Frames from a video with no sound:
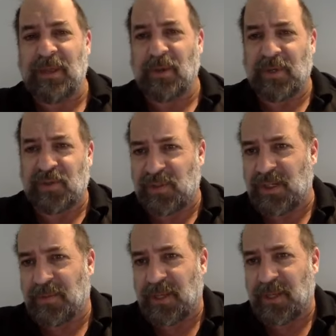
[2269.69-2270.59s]
there is for
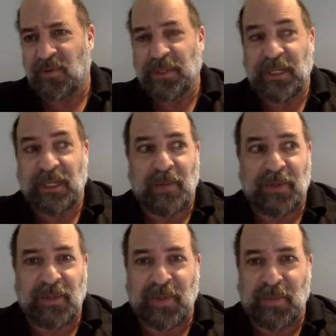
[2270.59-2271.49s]
something. If only a
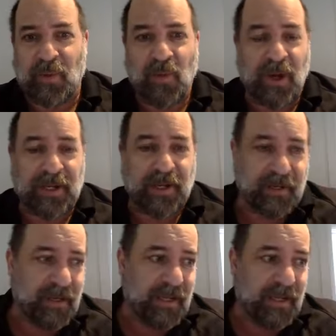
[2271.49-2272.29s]
couple of people want it,